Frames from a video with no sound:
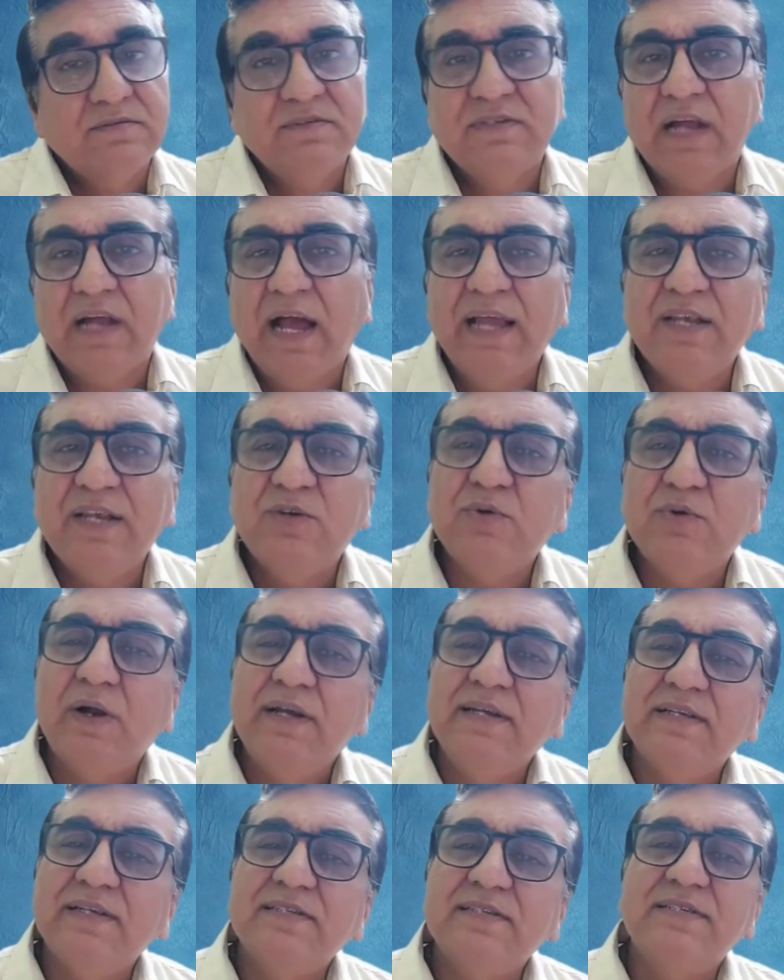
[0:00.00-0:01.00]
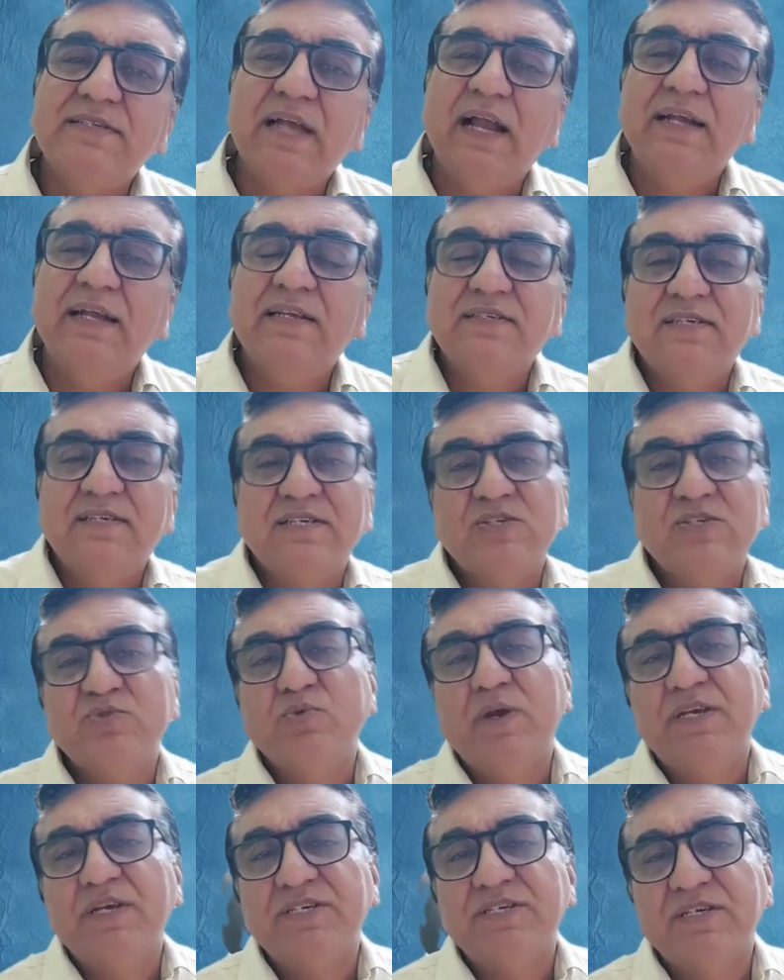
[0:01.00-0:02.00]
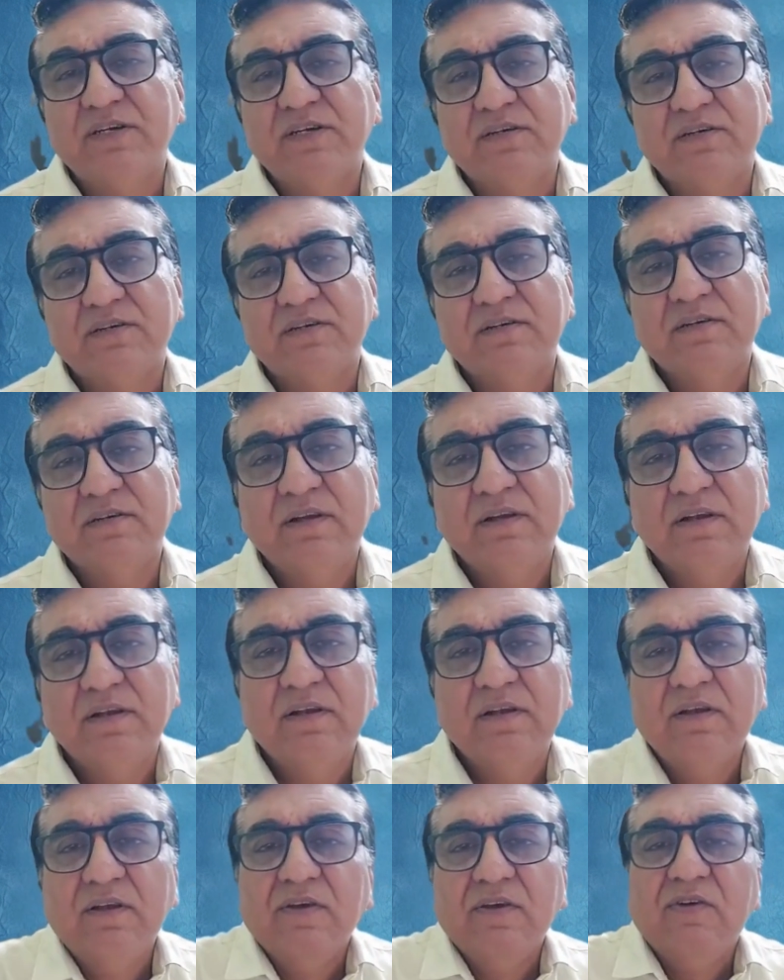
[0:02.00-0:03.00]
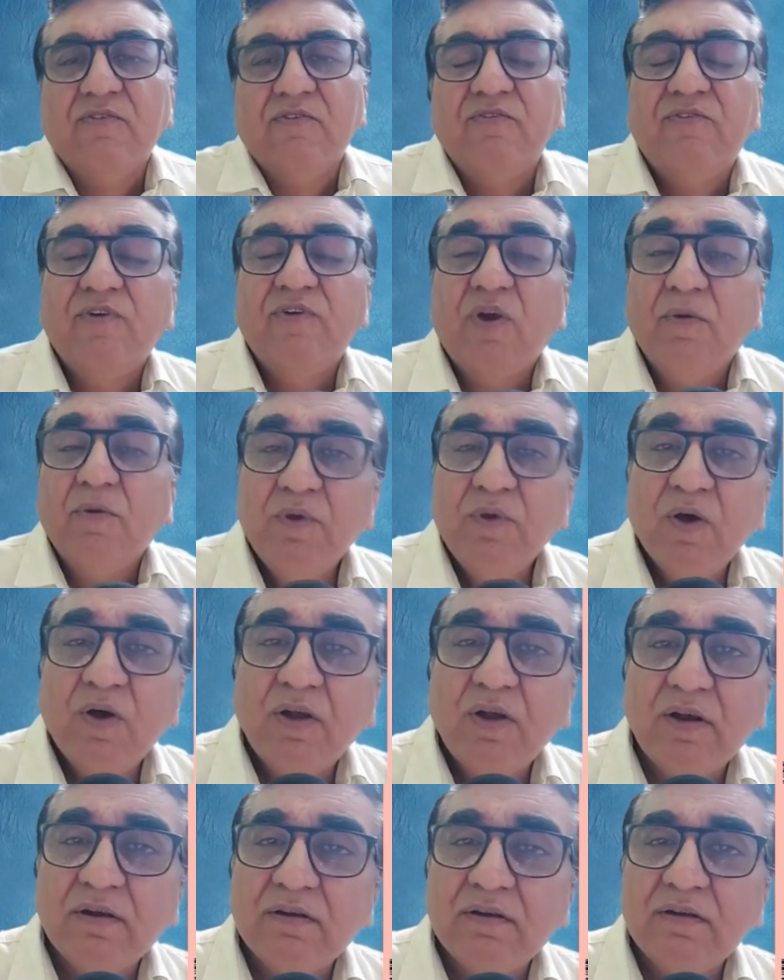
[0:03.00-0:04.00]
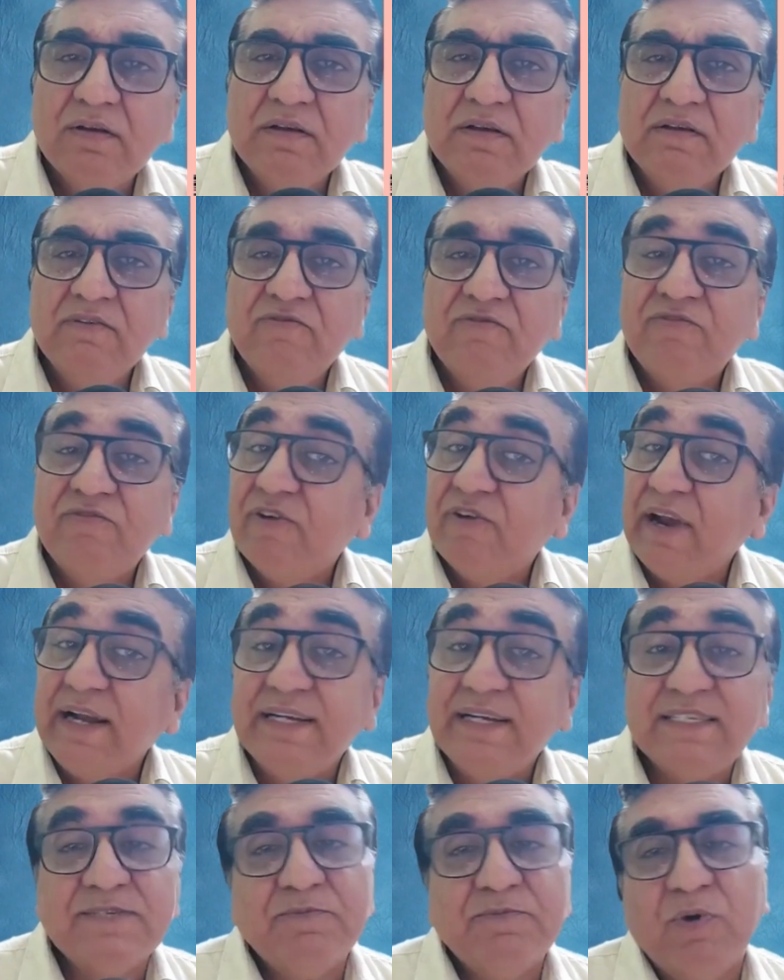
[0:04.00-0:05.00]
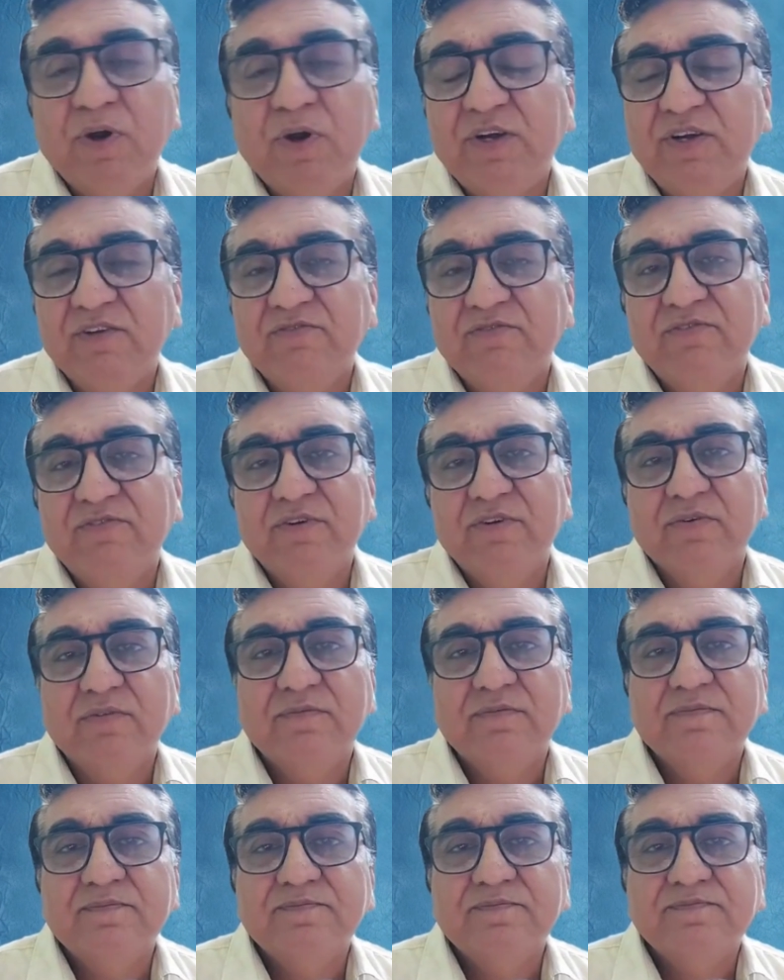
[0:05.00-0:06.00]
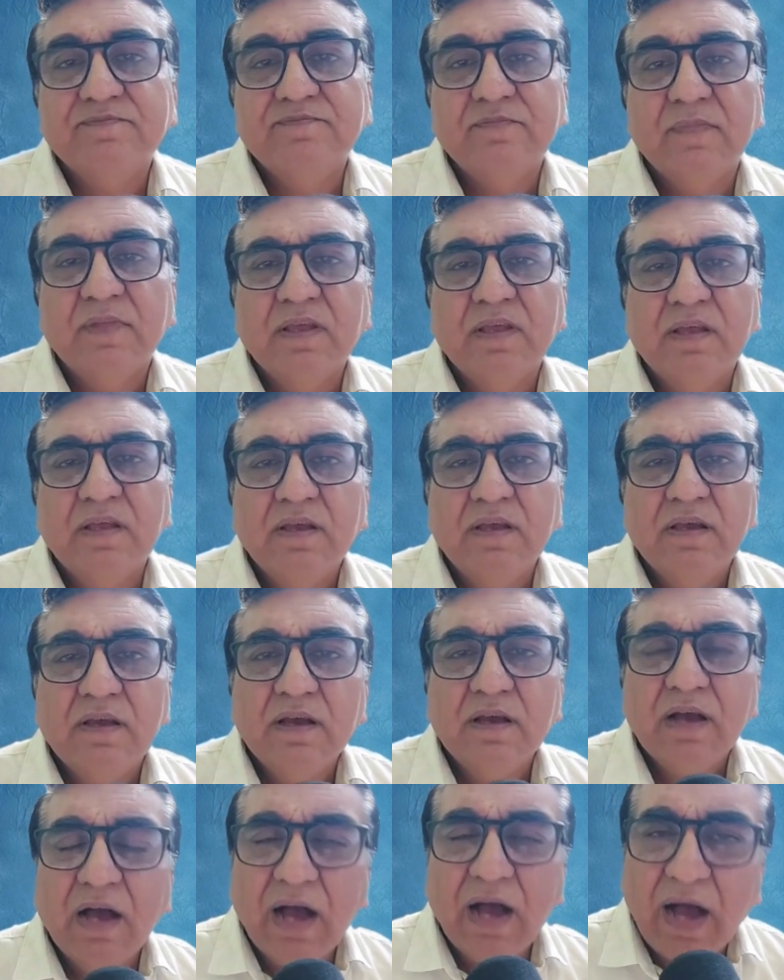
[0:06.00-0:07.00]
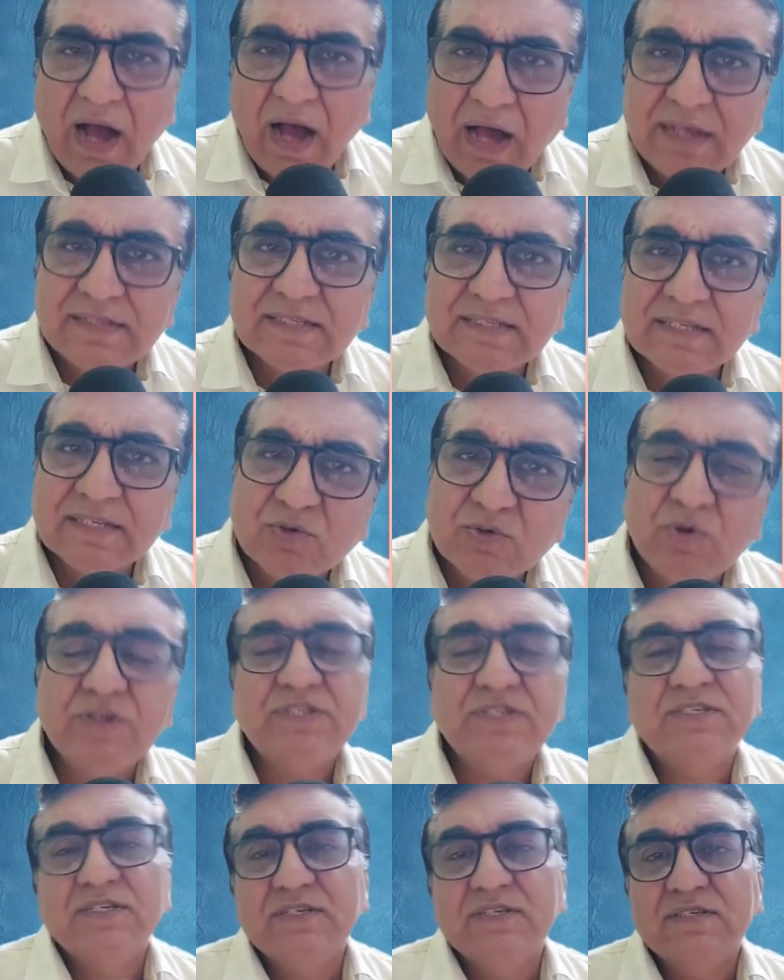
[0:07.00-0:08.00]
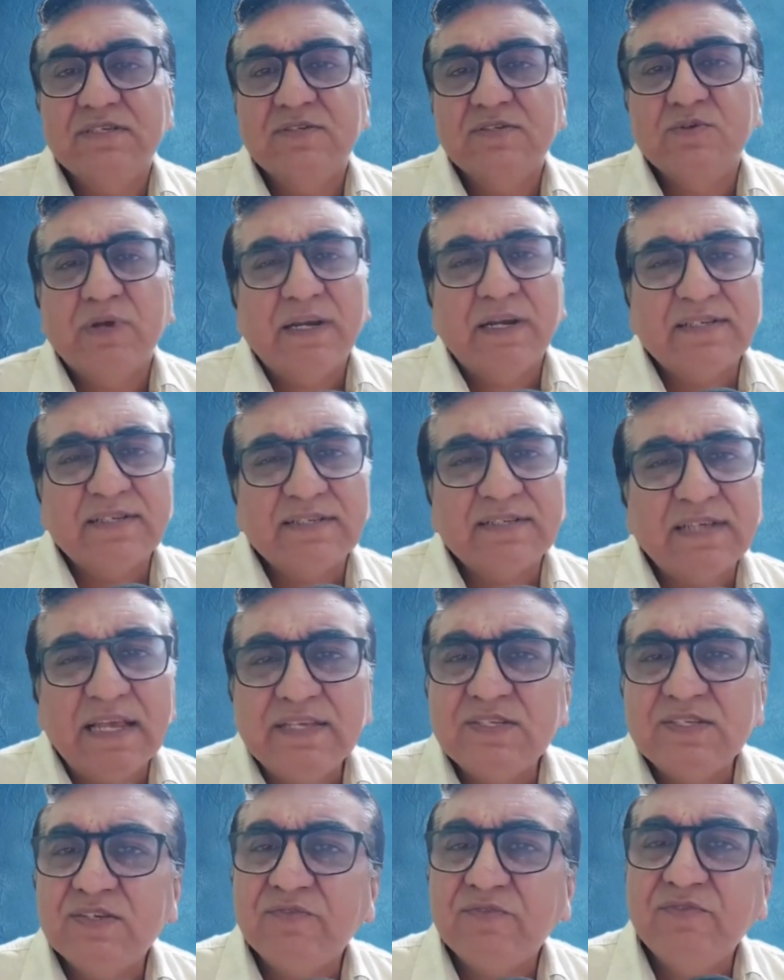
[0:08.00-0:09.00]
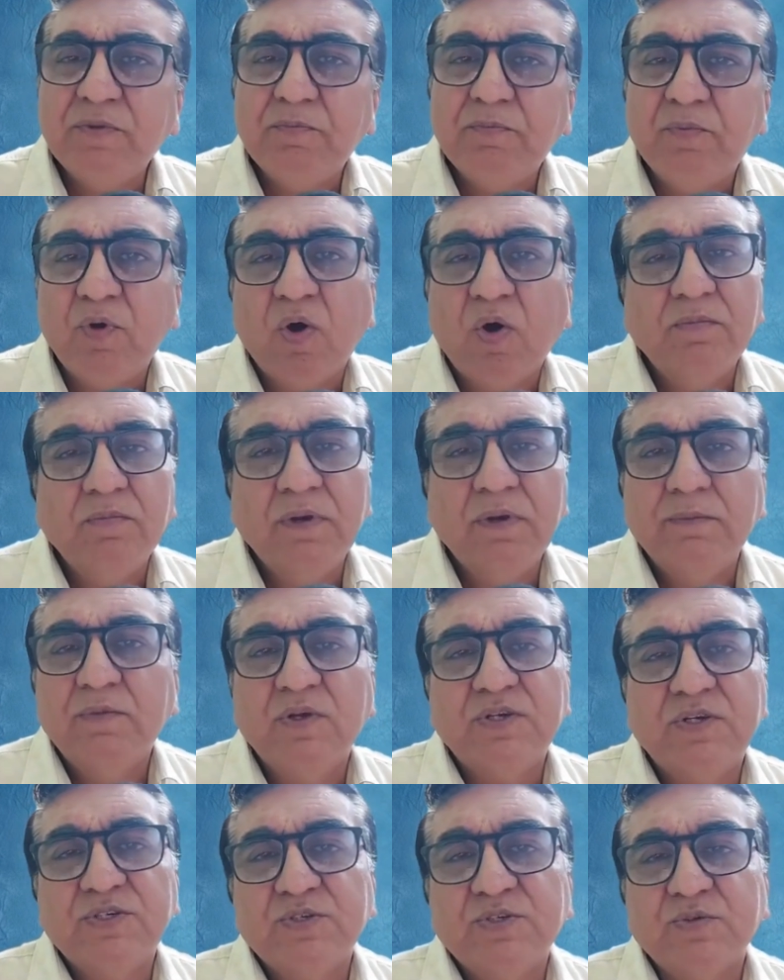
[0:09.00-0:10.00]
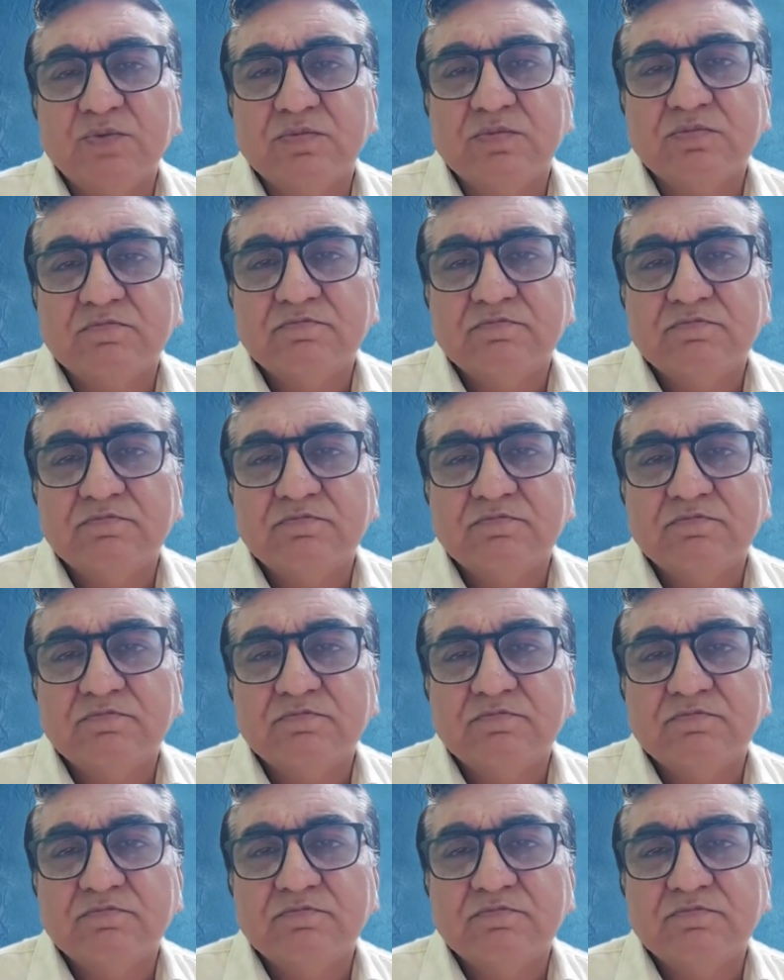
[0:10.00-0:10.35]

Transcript: Try to understand a situation from your friend's point of view. Ask questions to get a sense of the problem or issue.